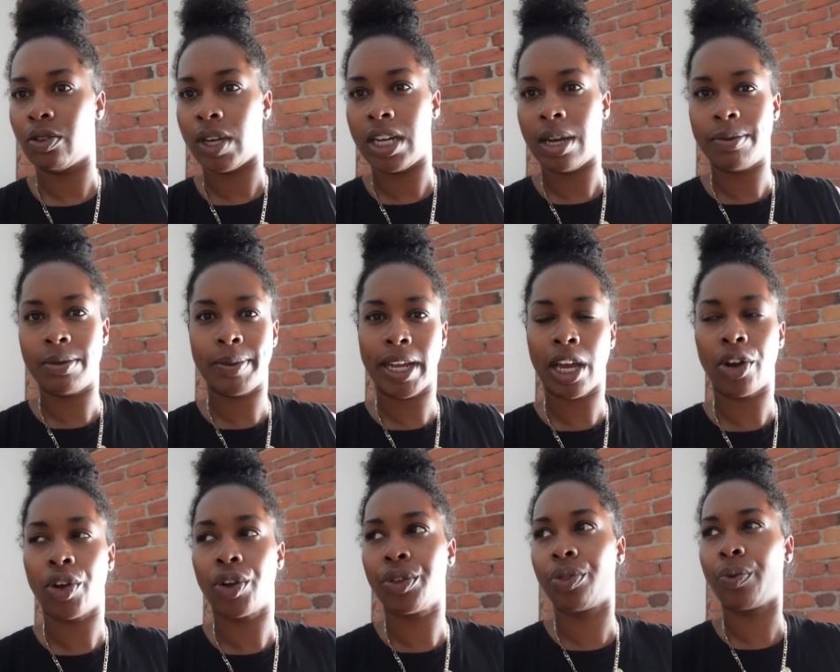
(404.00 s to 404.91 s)
I ended up spending
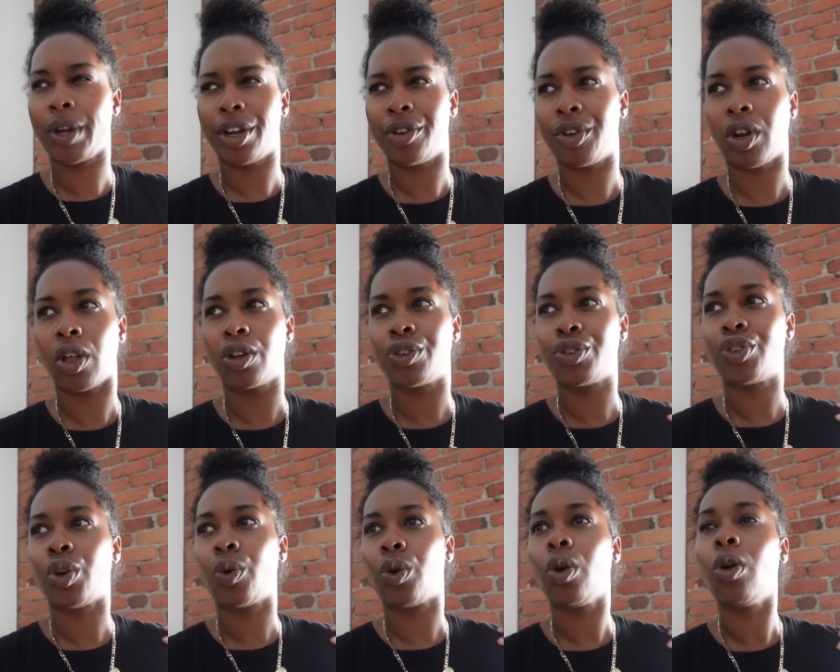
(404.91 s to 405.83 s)
under $300
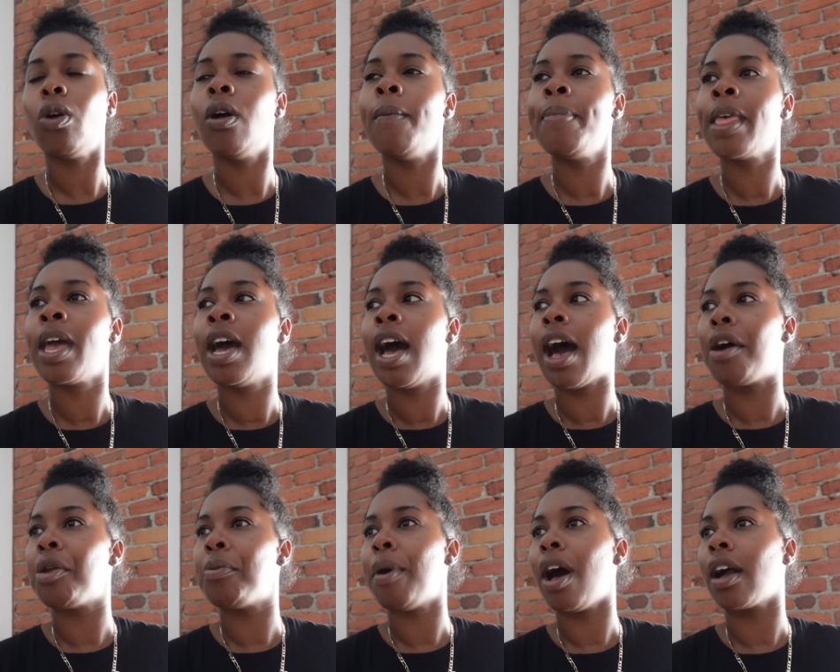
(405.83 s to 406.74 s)
total
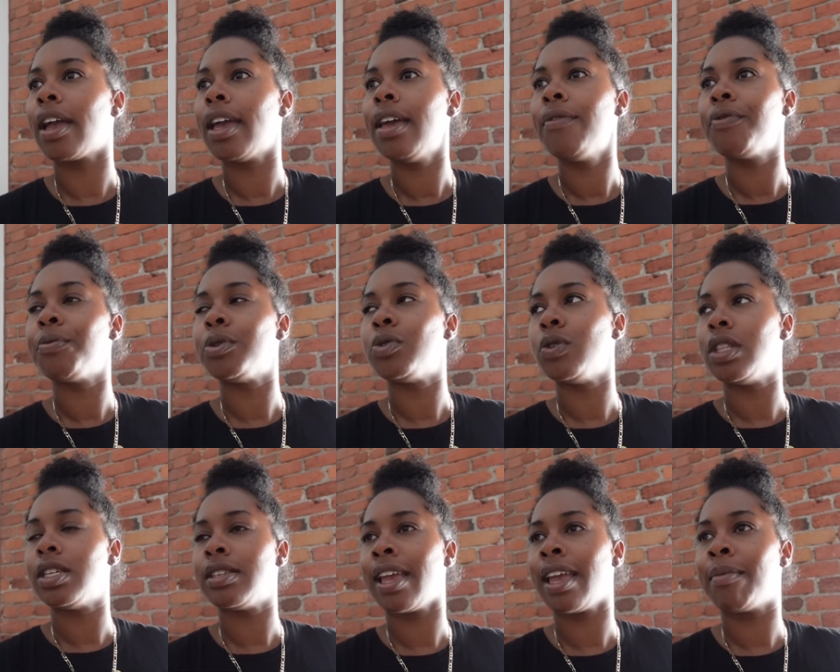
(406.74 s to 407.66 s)
out of pocket between
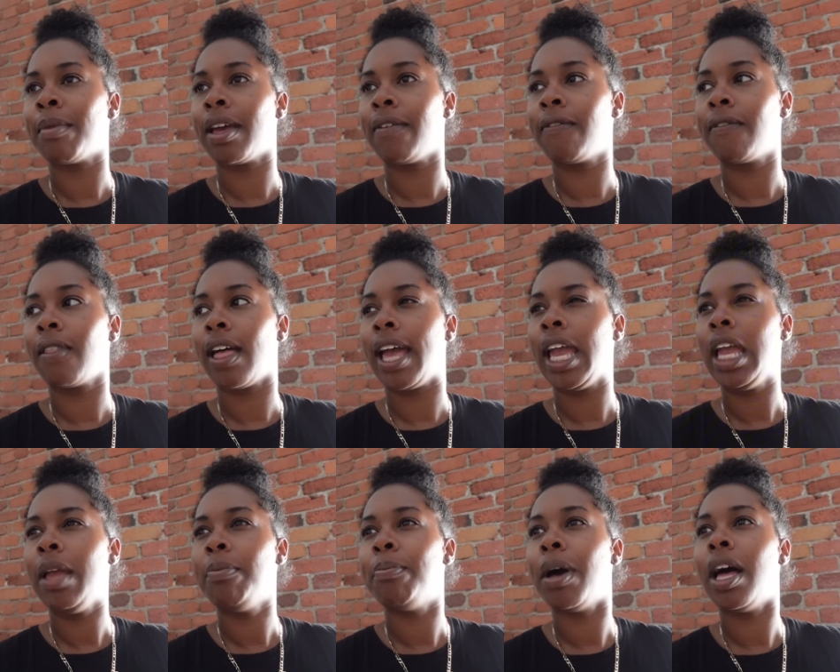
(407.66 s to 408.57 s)
this and my
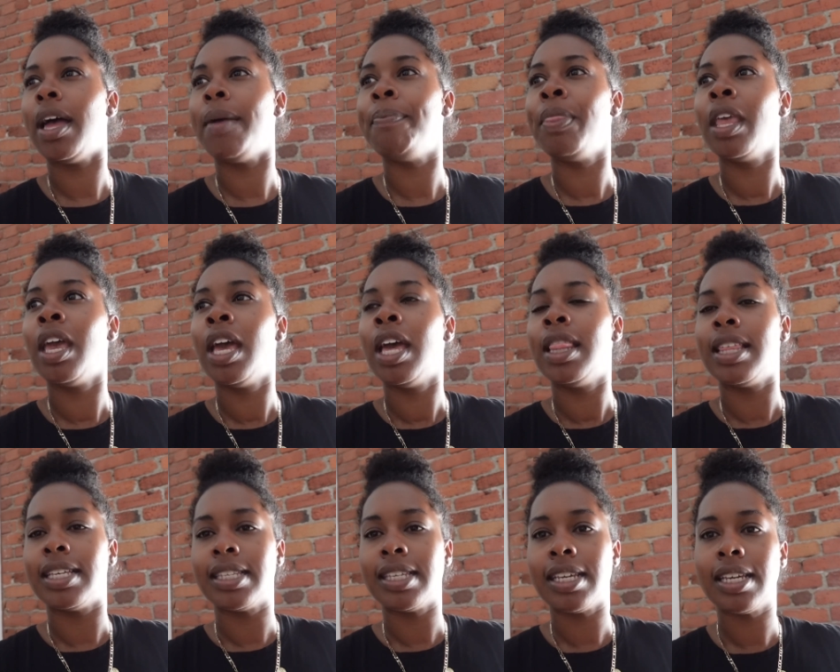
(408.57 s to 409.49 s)
flight. But
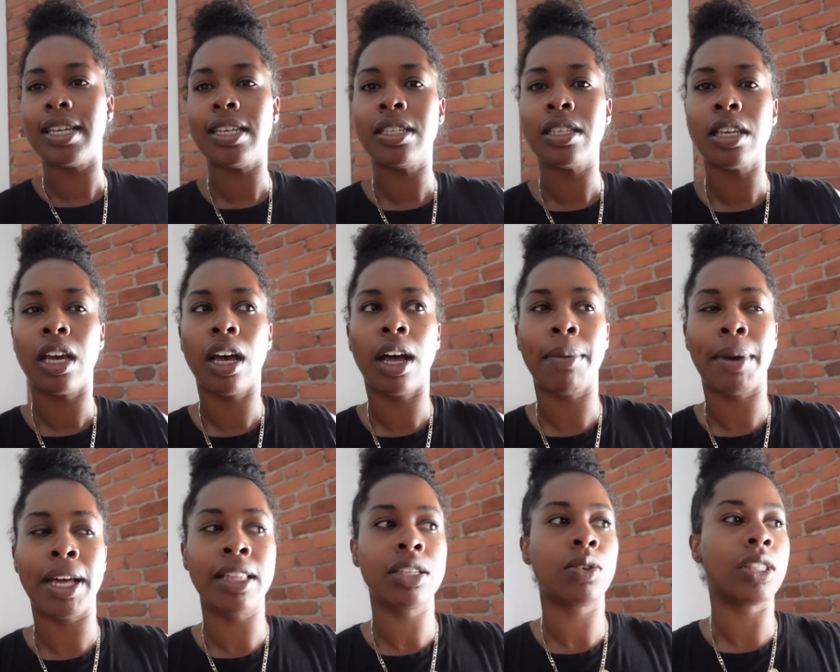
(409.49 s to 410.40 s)
this is, so
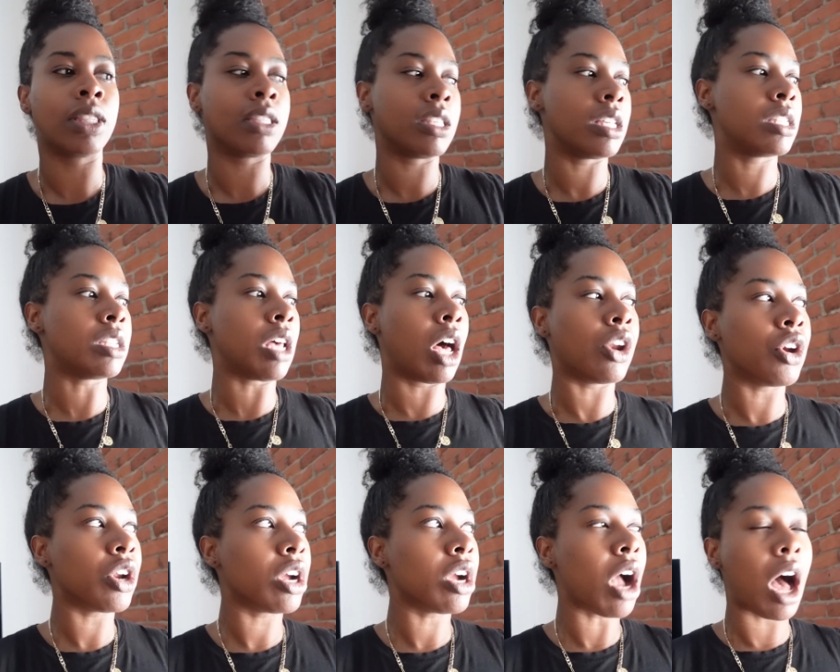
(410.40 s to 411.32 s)
at the
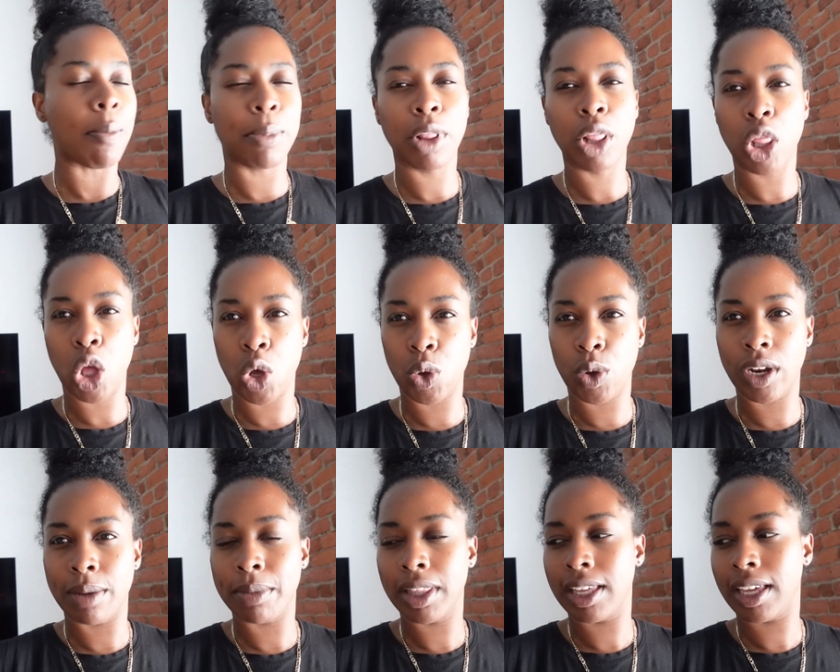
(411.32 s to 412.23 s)
Sonder up alone,
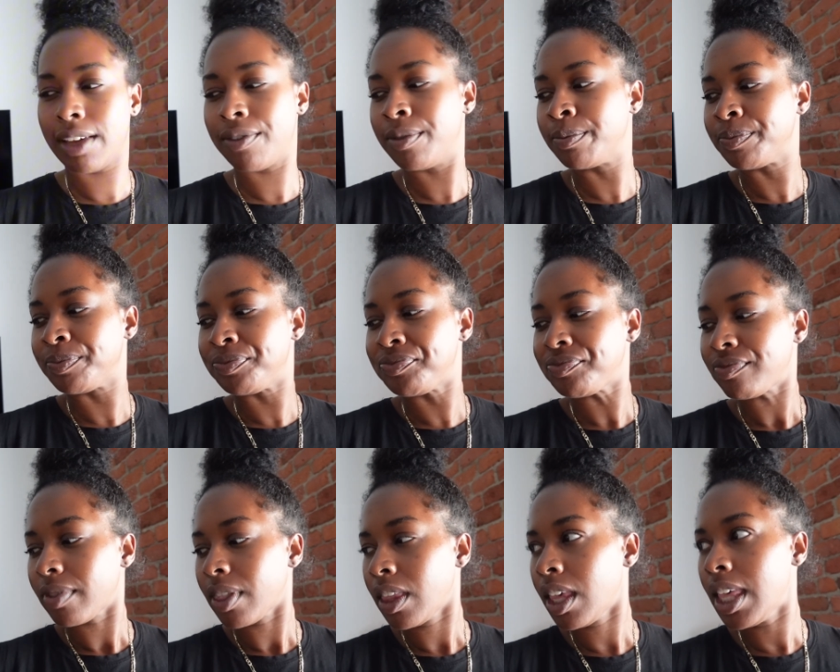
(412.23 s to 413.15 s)
I believe.
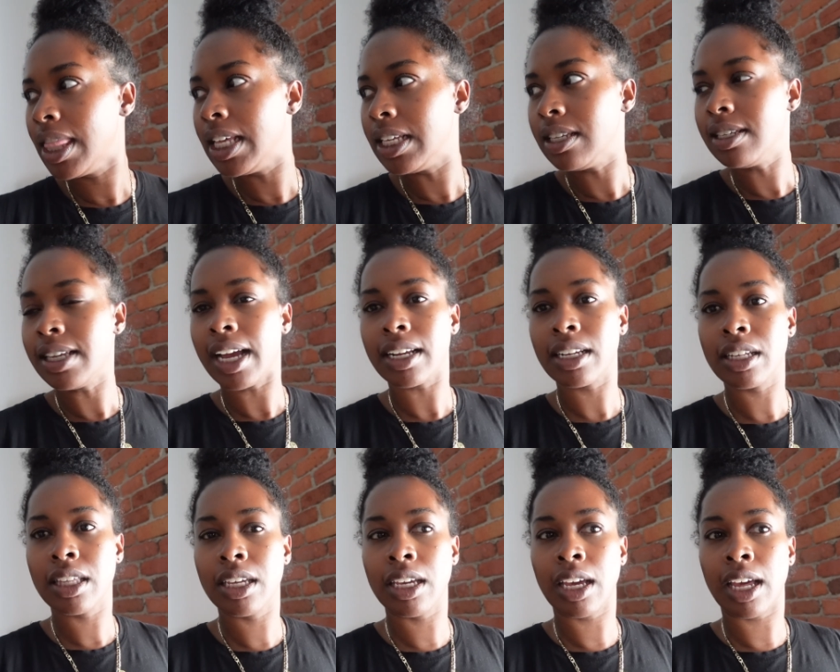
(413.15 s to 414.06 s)
This is
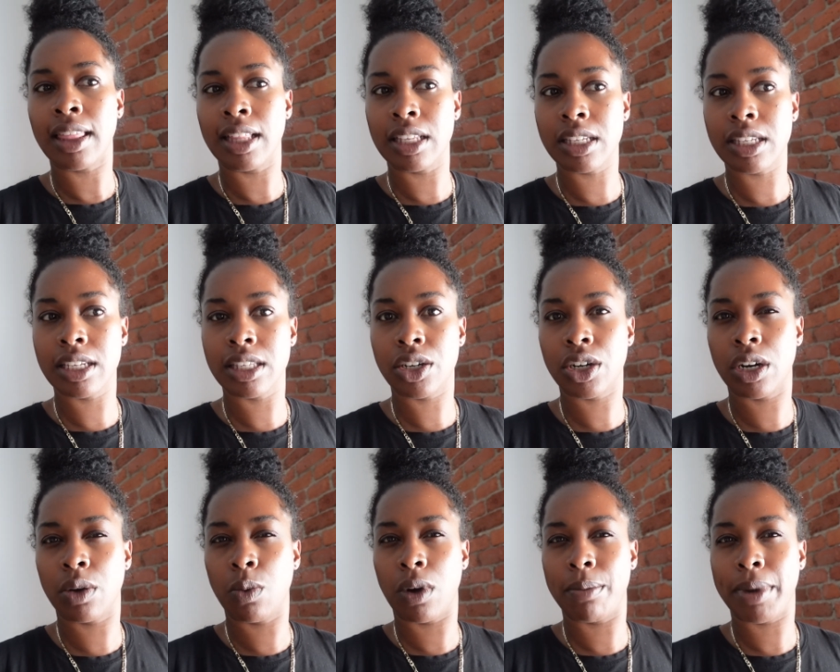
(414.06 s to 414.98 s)
technically, I think this is considered
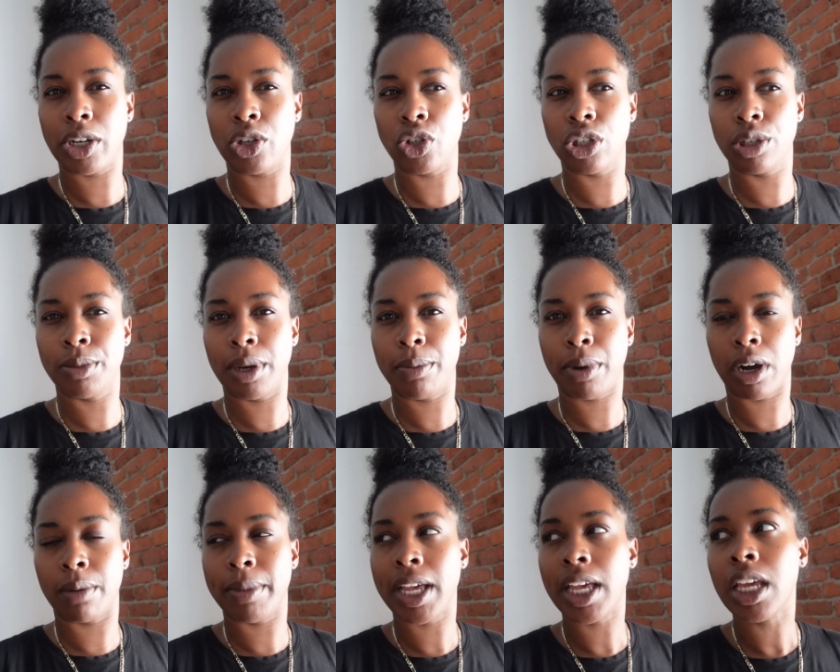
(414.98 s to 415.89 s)
a 1-bedroom
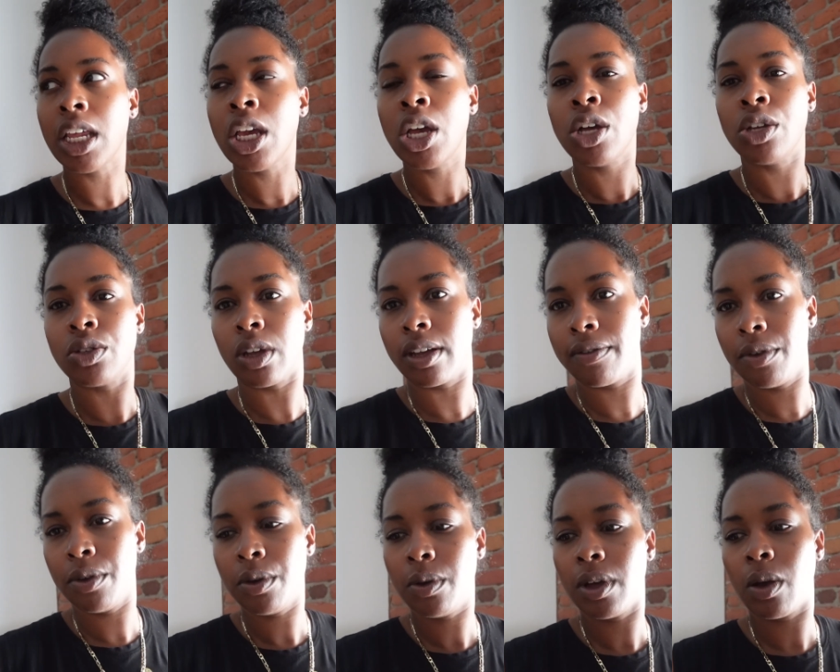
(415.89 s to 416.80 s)
apartment. So I'll give
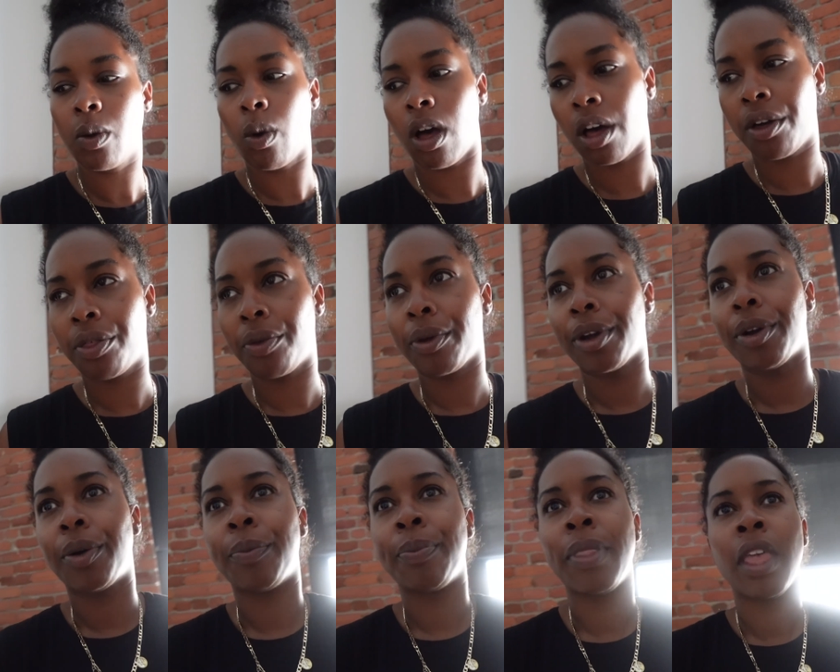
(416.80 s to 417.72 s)
you a quick
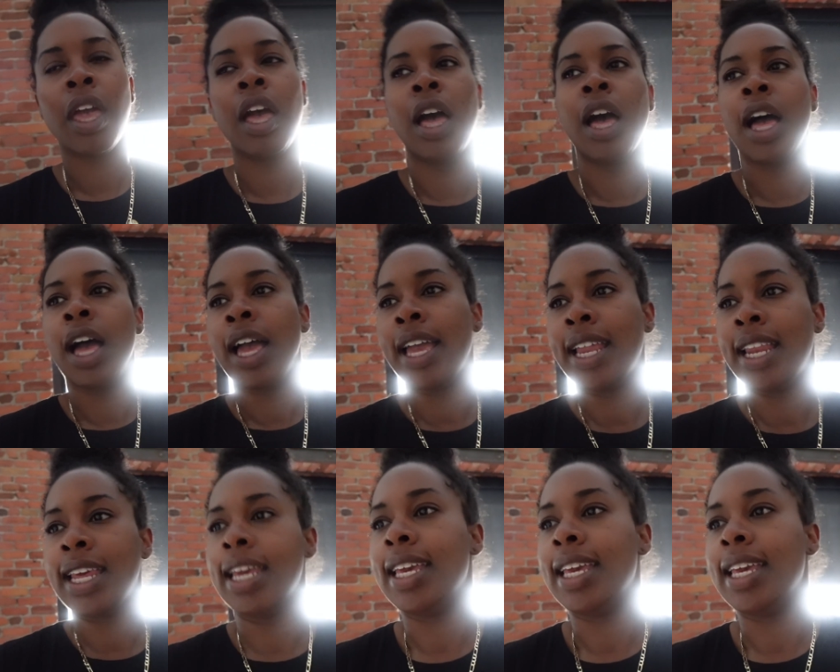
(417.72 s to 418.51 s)
walkthrough. It